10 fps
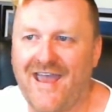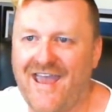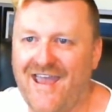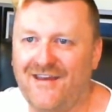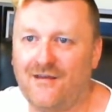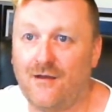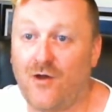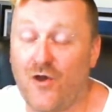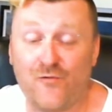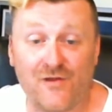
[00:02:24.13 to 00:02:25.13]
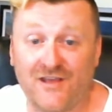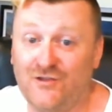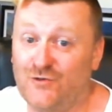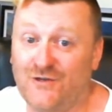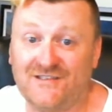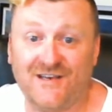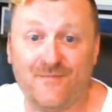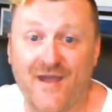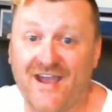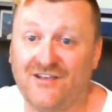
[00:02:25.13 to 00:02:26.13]
And I really enjoy
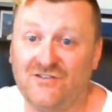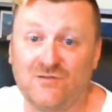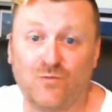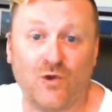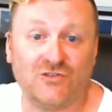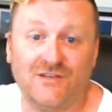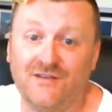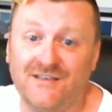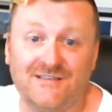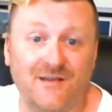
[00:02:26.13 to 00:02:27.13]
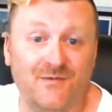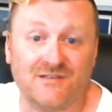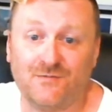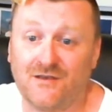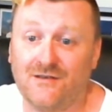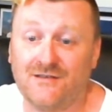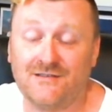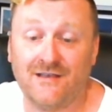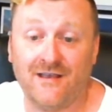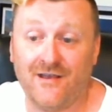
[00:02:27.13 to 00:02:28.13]
sitting back and just watching these snippets, because